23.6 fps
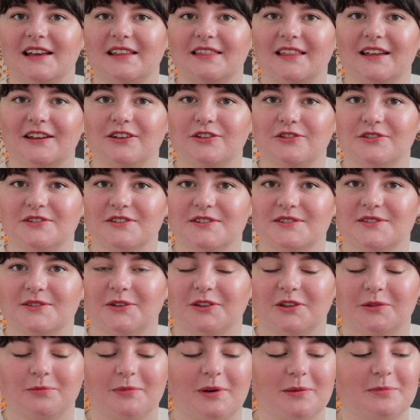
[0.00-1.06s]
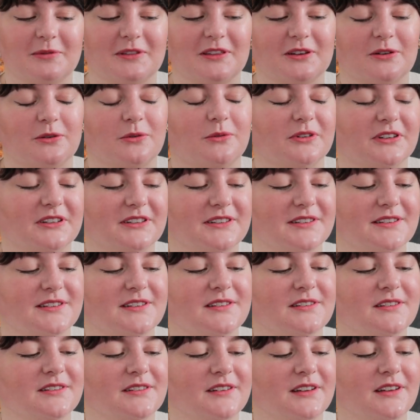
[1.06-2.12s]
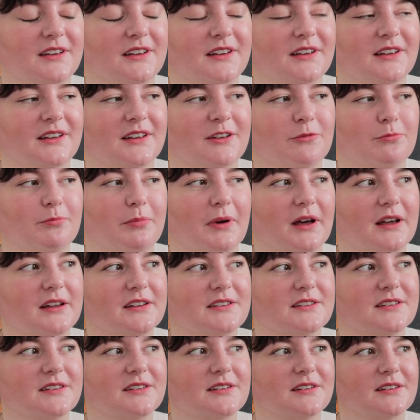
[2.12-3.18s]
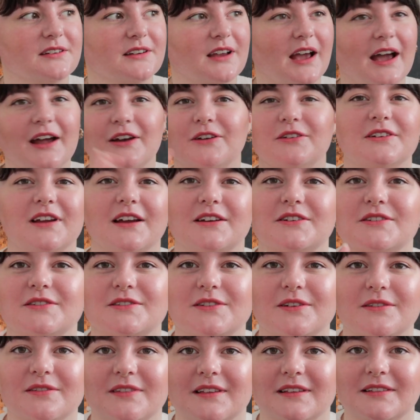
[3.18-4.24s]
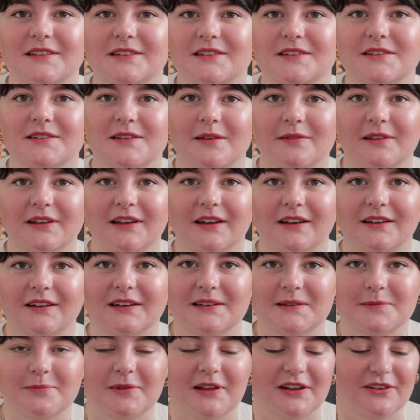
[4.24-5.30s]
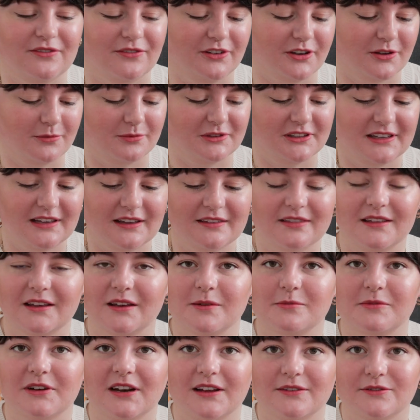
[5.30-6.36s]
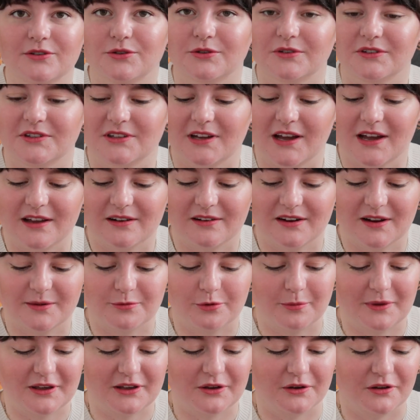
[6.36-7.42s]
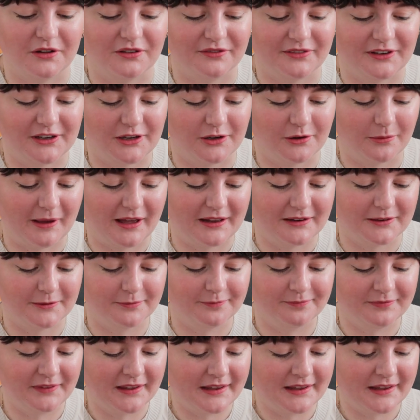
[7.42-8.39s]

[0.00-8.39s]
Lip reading: and then you just sew them up at the corners. But I just don't think this is something I can explain verbally. I think I'm gonna have to draw a diagram or make a whole video about it.